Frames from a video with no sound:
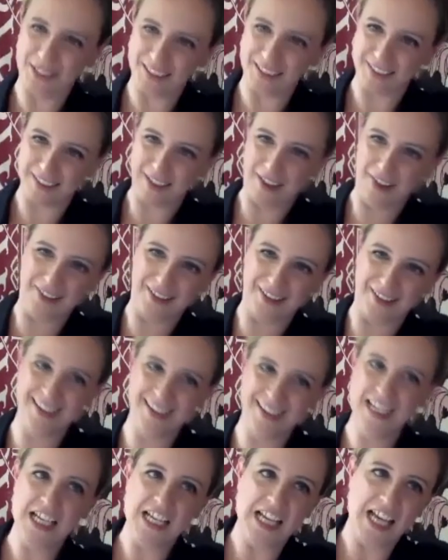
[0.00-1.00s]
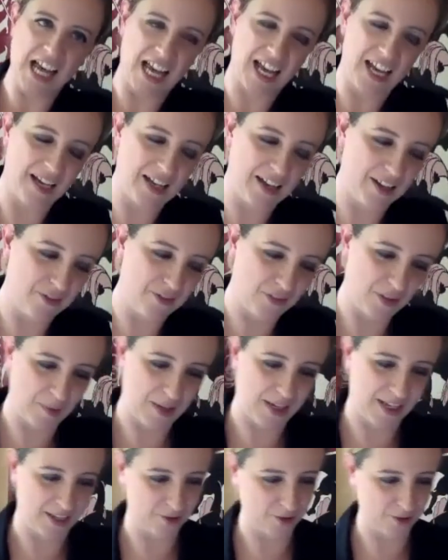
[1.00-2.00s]
young uh,
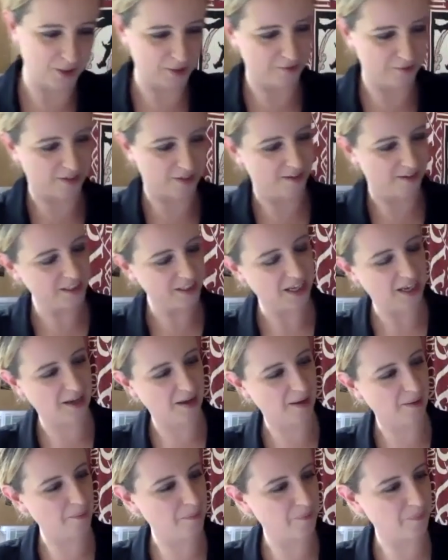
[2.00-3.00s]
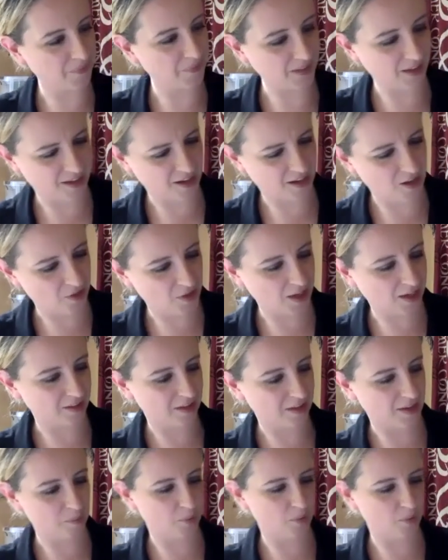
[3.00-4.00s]
female actresses around. Um, and I think at
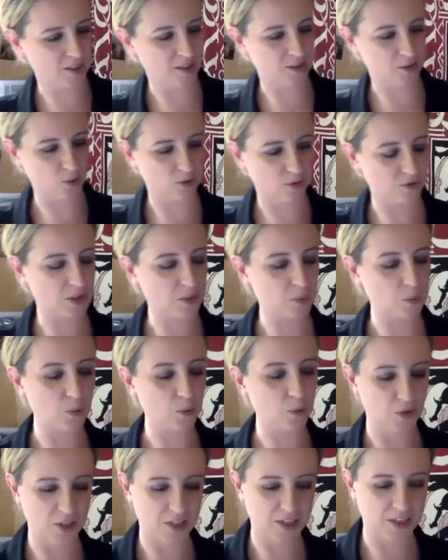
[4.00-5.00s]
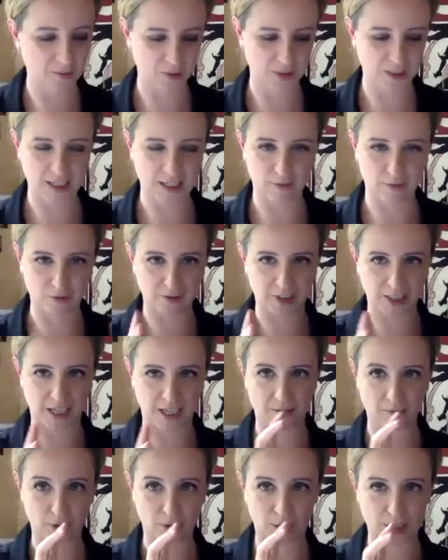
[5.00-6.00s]
that point I sort of swore that I wouldn't ever
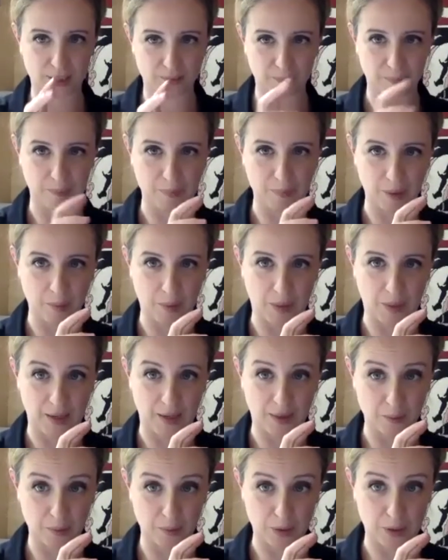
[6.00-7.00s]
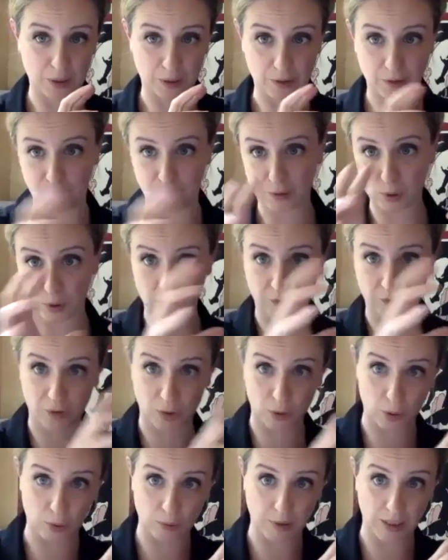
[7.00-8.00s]
again write a, a play that was so sort of
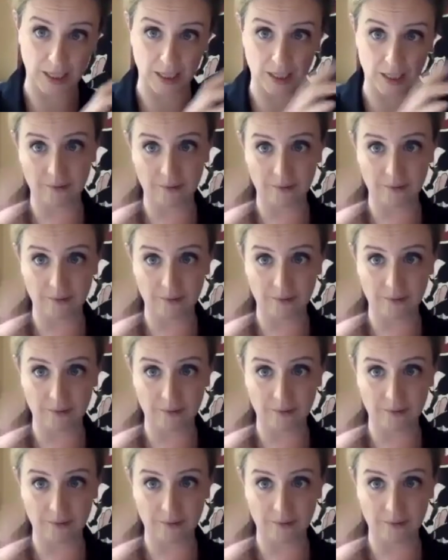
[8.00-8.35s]
strongly